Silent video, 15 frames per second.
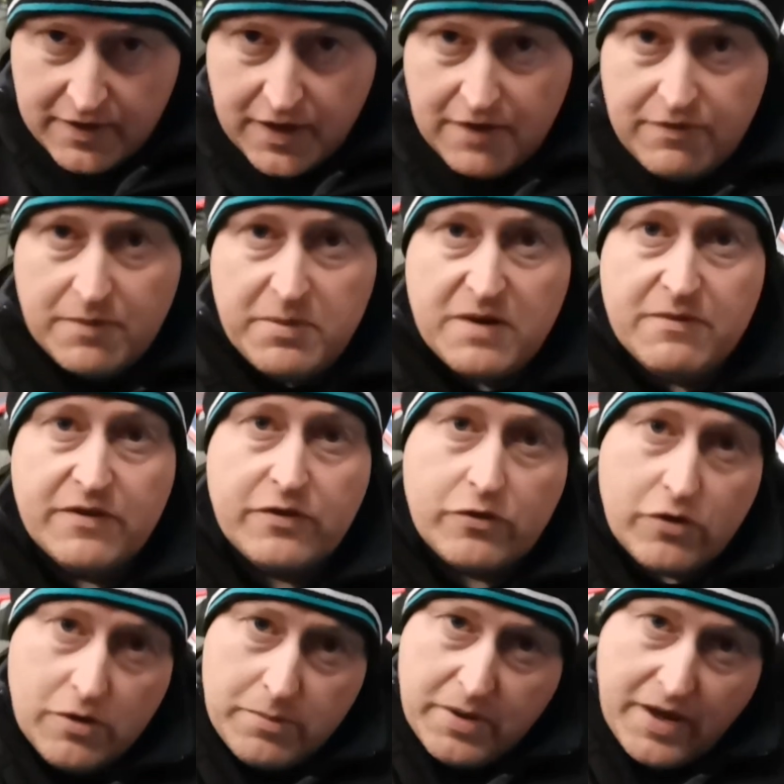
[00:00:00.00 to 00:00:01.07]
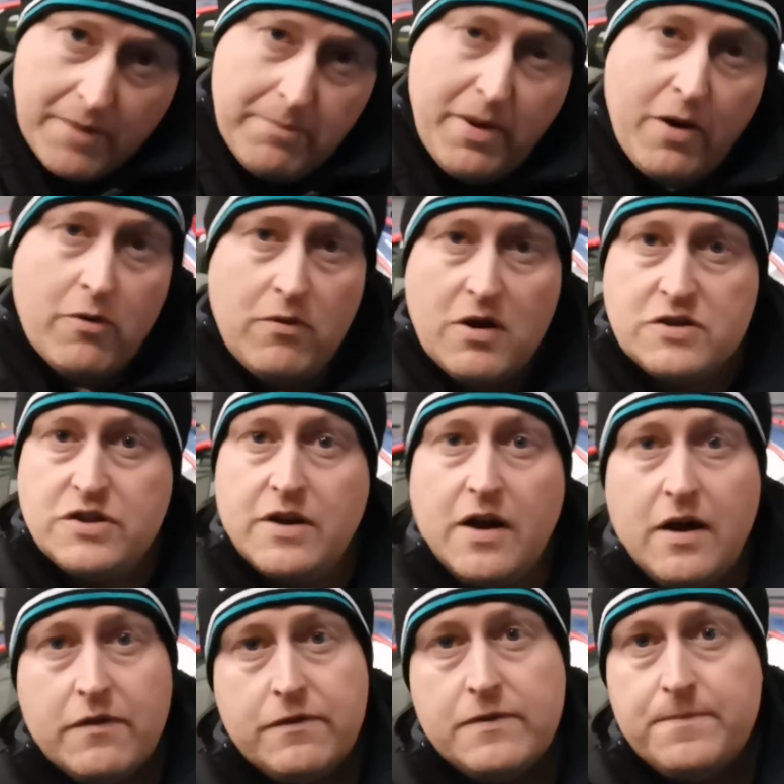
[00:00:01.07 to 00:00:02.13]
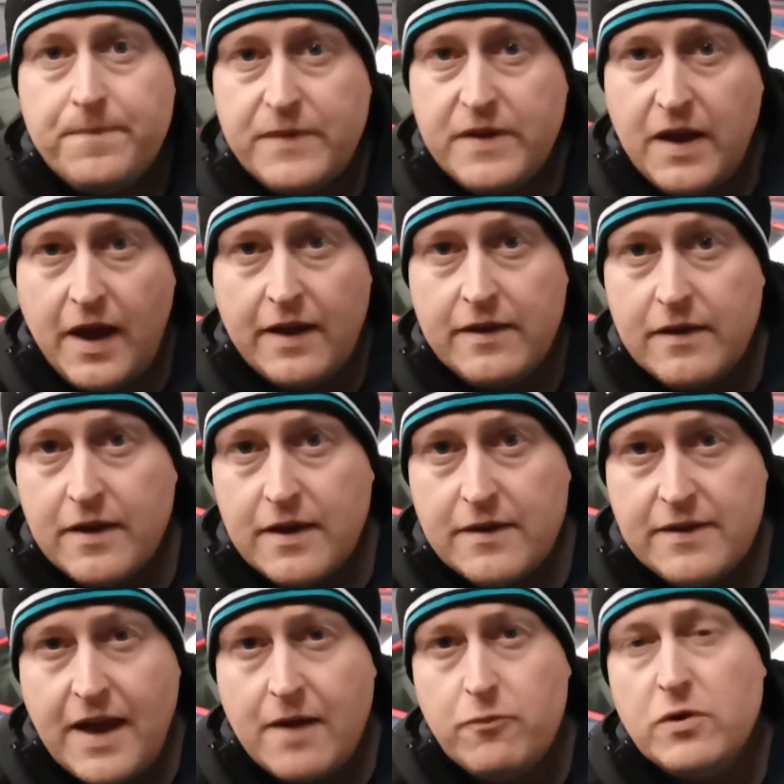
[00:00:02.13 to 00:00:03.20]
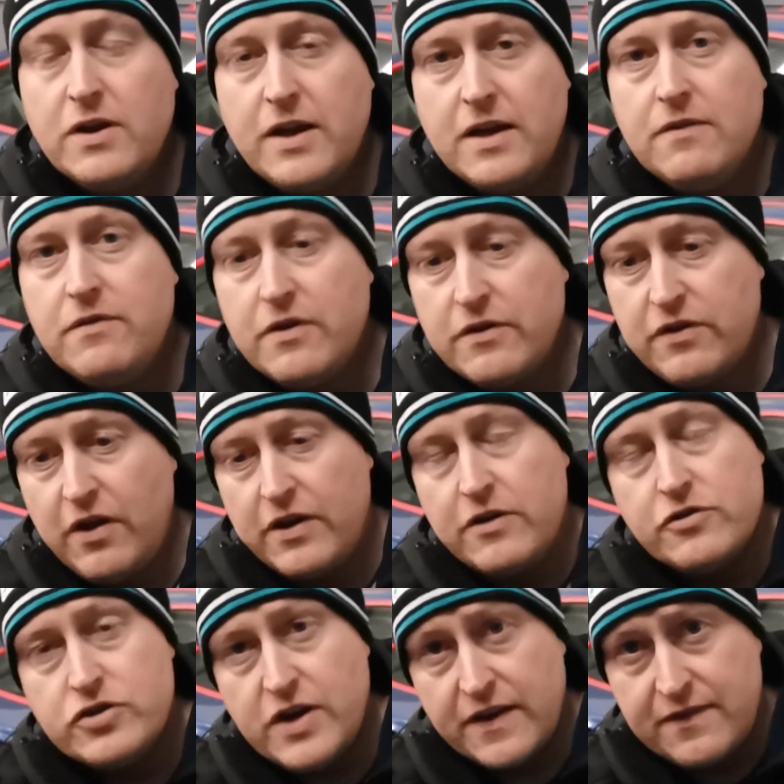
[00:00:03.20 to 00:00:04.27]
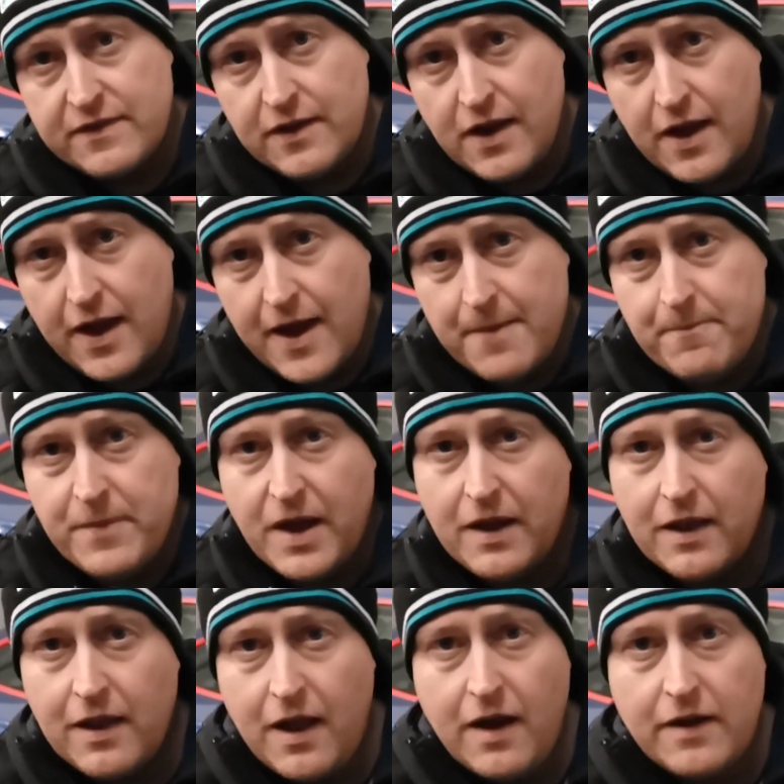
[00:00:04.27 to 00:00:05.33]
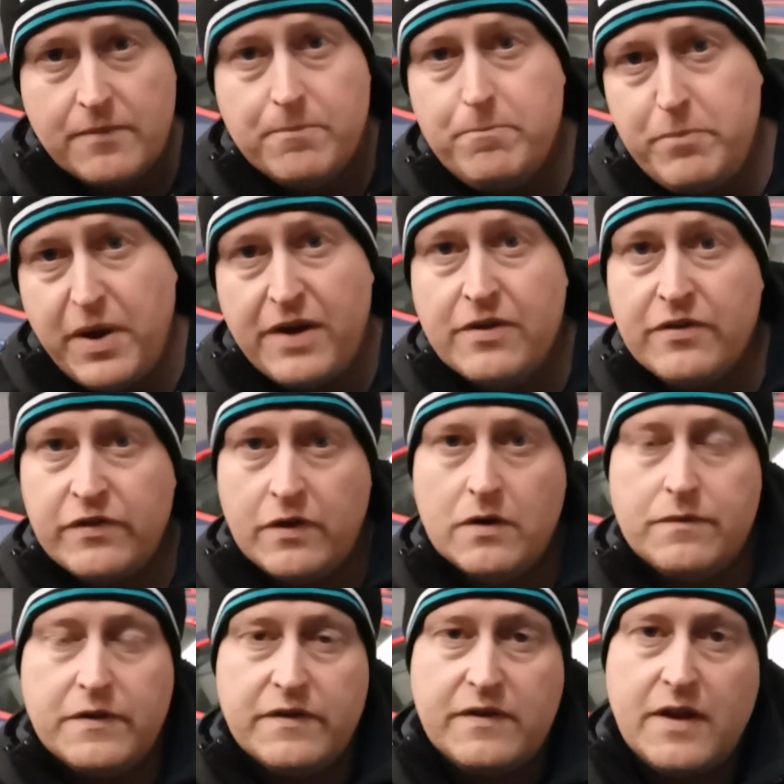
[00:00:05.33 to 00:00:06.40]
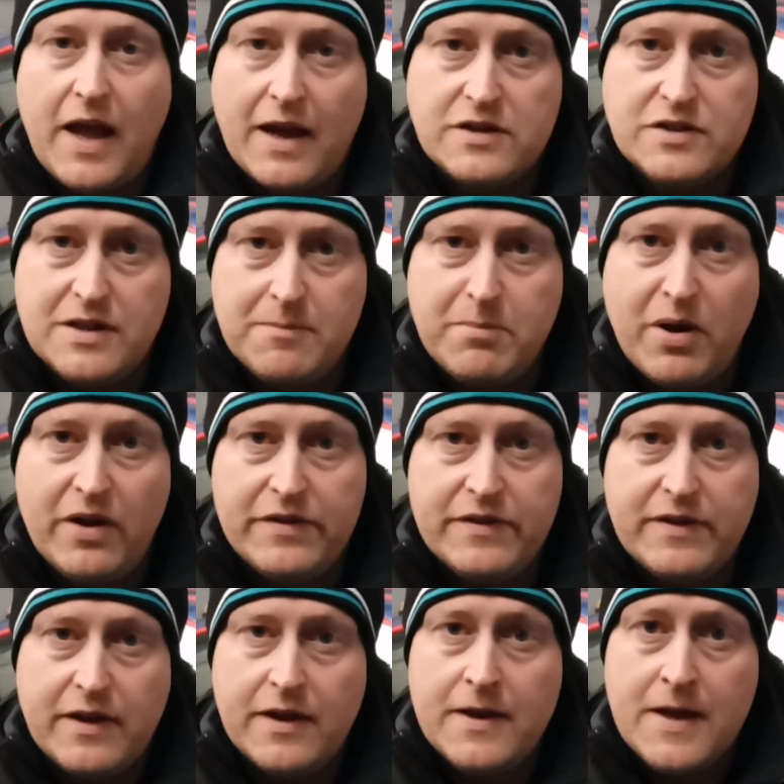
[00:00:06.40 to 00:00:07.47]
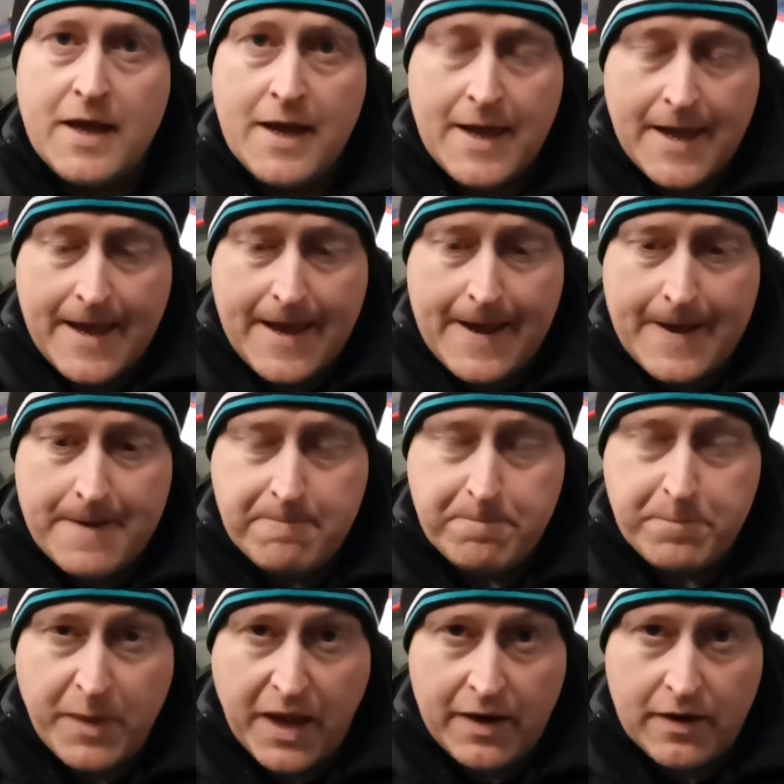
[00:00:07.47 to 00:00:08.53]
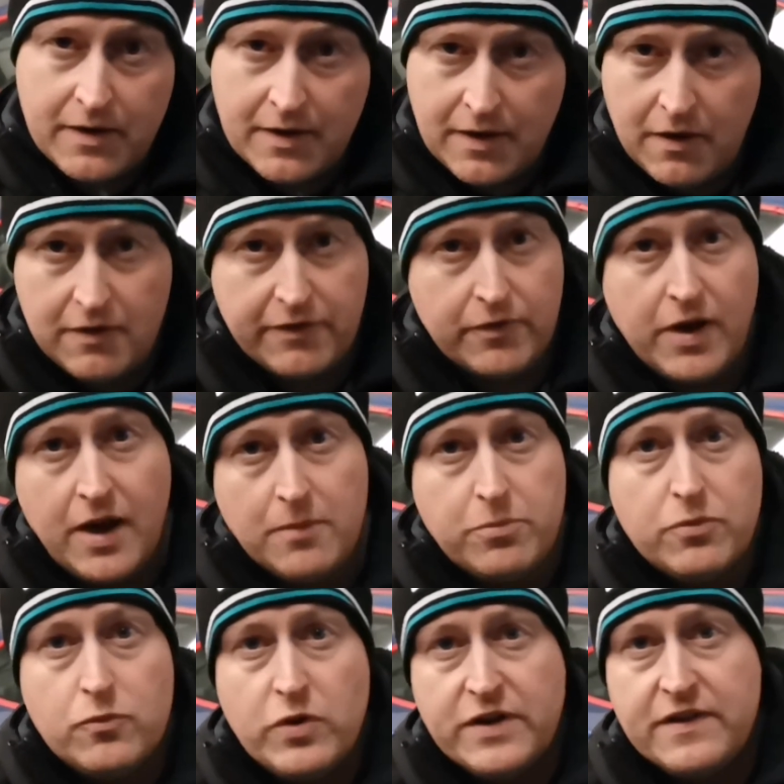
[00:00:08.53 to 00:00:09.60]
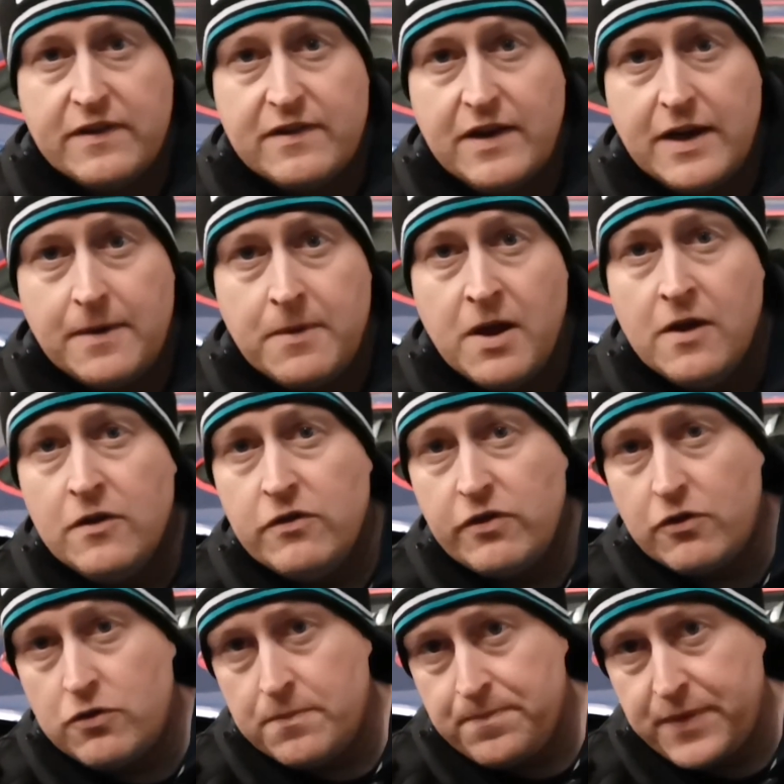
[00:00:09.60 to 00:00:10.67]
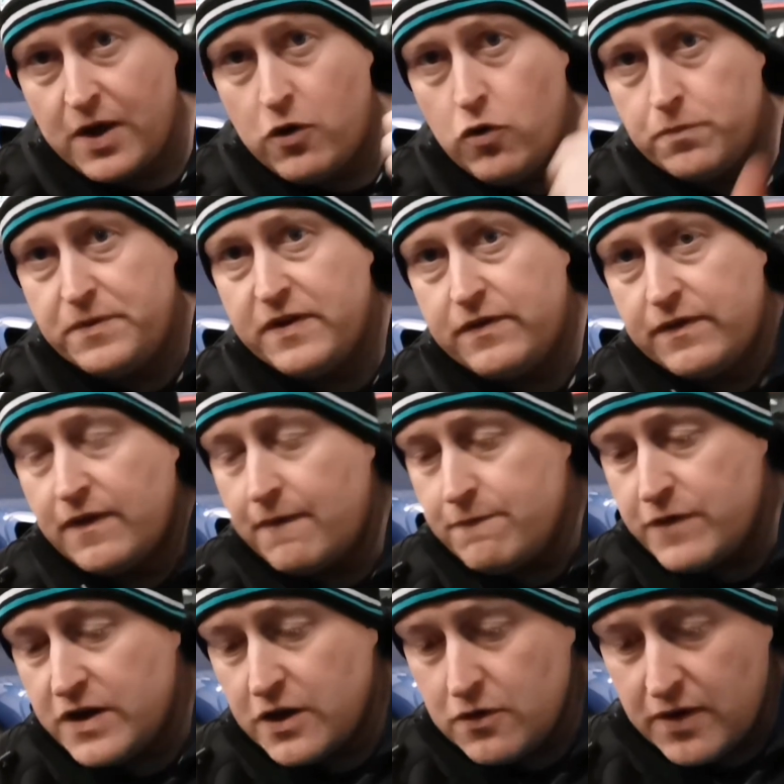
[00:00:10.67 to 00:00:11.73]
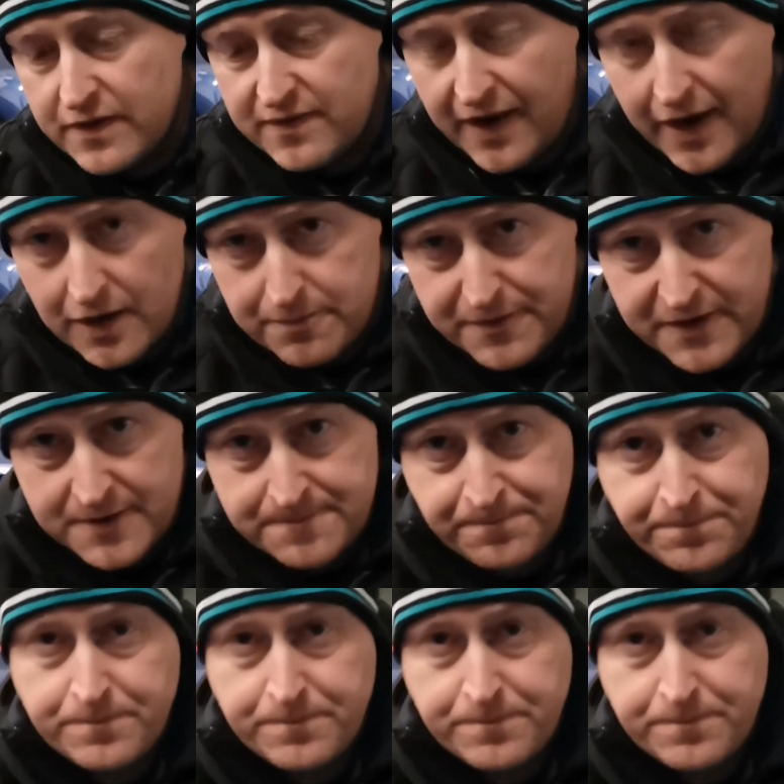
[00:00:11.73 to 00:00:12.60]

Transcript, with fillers: give it a bit of a scrub and power wash it off. And that will give your tire dressing um, a lot better surface to actually bond to, um, and it'll also help with the sling. So I hope this video has helped.